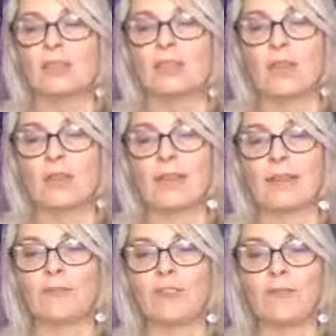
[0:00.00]
So
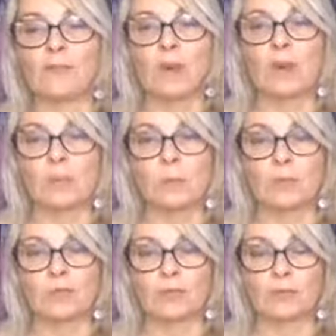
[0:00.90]
if you've got
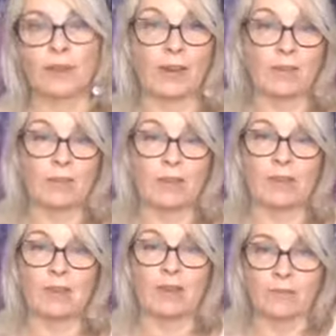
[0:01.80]
spiritual friends,
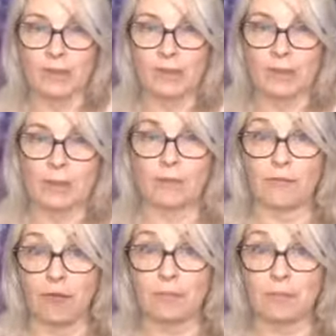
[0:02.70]
I'd love you to
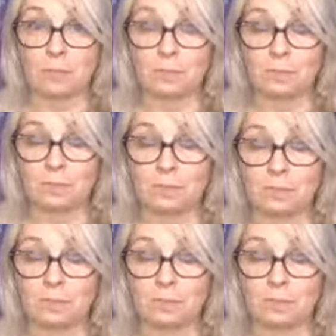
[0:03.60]
invite them.